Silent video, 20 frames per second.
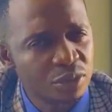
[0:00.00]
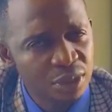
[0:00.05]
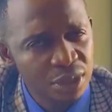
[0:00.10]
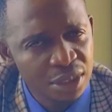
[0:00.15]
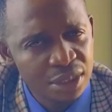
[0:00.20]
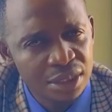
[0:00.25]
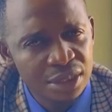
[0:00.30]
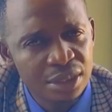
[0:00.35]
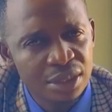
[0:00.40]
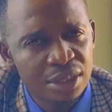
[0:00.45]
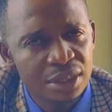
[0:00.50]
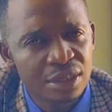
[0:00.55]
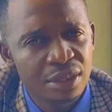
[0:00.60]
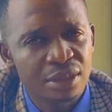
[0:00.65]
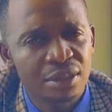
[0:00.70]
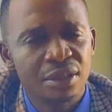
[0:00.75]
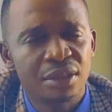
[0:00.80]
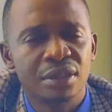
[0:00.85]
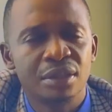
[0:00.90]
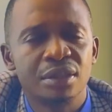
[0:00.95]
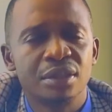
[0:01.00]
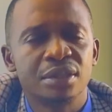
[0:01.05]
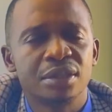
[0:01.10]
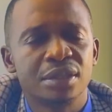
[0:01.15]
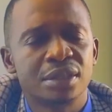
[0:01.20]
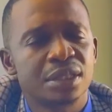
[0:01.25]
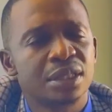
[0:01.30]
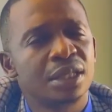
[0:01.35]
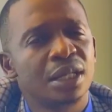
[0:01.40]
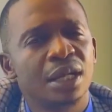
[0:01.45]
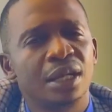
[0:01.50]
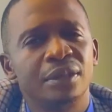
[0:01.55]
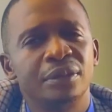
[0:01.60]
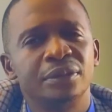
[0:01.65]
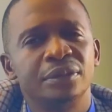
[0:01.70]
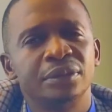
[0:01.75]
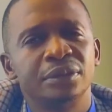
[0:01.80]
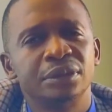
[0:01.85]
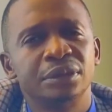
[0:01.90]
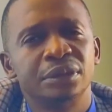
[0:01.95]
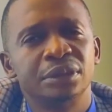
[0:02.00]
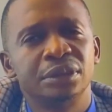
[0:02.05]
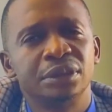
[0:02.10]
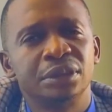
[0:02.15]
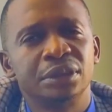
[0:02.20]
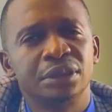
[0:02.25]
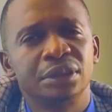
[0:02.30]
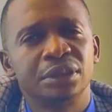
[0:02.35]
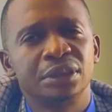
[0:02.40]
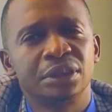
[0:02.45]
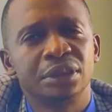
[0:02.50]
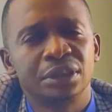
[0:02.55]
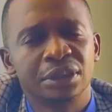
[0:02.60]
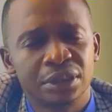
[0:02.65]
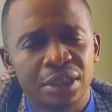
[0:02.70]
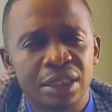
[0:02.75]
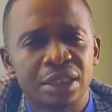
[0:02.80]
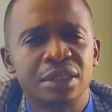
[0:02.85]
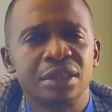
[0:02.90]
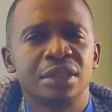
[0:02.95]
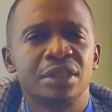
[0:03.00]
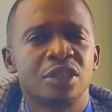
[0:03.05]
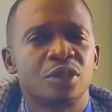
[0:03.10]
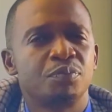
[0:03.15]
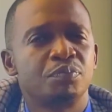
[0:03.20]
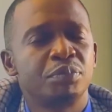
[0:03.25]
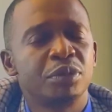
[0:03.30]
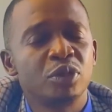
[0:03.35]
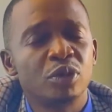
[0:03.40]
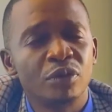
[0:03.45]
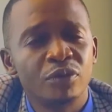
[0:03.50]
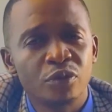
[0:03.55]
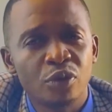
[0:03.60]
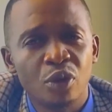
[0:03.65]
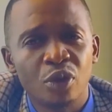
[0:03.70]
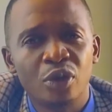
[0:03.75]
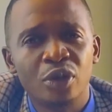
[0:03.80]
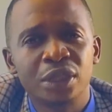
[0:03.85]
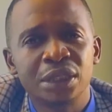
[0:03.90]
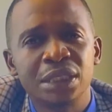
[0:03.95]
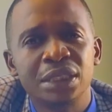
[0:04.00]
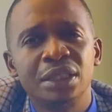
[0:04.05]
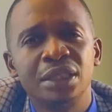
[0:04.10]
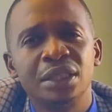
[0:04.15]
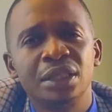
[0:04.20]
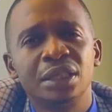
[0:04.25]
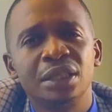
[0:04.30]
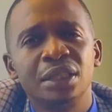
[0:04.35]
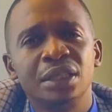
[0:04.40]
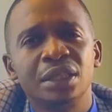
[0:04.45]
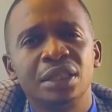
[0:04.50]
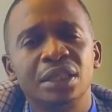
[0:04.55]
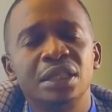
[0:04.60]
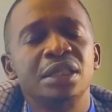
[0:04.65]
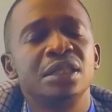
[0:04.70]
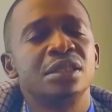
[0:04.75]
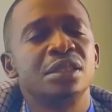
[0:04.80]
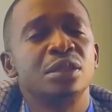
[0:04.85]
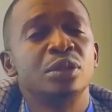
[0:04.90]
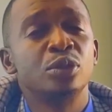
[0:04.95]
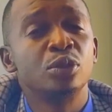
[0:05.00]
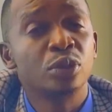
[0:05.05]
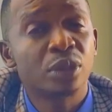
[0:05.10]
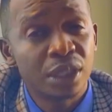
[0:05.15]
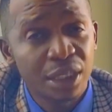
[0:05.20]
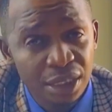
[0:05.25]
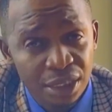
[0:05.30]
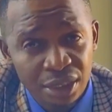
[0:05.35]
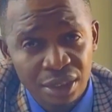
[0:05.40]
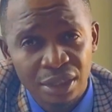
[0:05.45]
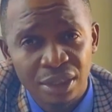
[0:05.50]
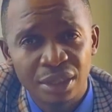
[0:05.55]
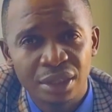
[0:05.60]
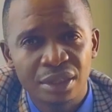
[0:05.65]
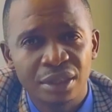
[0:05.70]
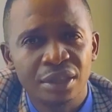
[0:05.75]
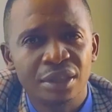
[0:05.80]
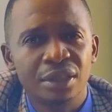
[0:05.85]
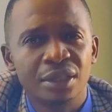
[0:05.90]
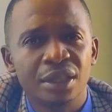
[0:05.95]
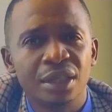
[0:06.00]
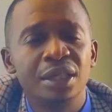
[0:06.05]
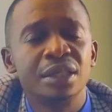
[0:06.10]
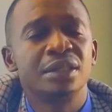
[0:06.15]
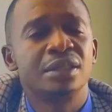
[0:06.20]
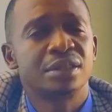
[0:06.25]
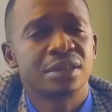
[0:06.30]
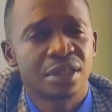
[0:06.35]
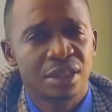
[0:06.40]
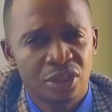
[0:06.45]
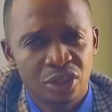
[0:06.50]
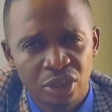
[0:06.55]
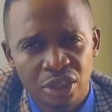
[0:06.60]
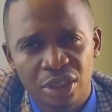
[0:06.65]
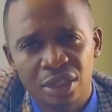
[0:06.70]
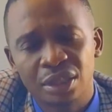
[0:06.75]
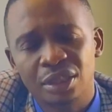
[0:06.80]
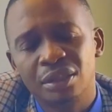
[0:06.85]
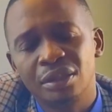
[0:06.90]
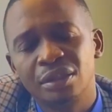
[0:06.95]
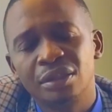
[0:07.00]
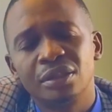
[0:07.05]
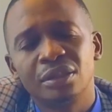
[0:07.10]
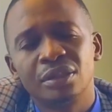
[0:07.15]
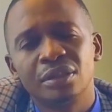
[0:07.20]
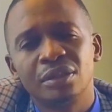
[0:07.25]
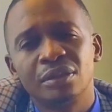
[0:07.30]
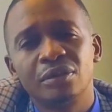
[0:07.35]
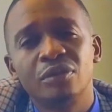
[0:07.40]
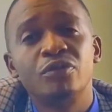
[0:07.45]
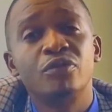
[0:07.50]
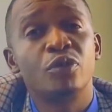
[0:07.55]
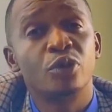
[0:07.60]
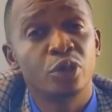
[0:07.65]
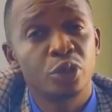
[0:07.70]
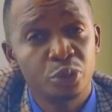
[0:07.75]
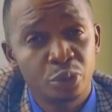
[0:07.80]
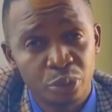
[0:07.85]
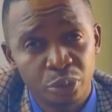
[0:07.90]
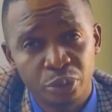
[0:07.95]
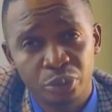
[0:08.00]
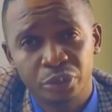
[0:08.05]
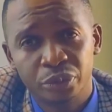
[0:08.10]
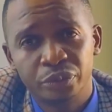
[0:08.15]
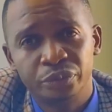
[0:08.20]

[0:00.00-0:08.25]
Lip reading: to this singer, that the Spirit of God is looking and searching for you.